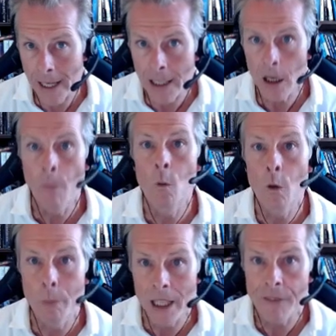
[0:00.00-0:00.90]
income will
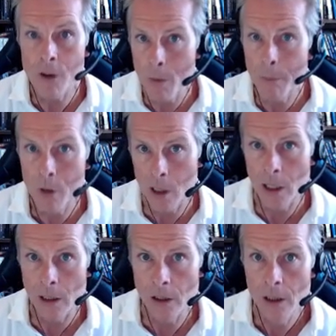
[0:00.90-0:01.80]
be from a
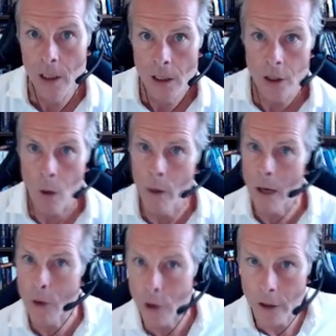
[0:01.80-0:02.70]
product? So when I
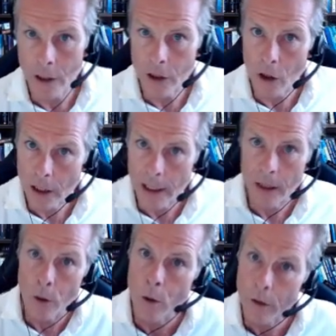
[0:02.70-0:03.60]
was doing the doggy
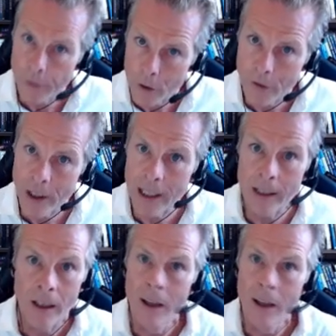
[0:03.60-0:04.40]
oodle food thing,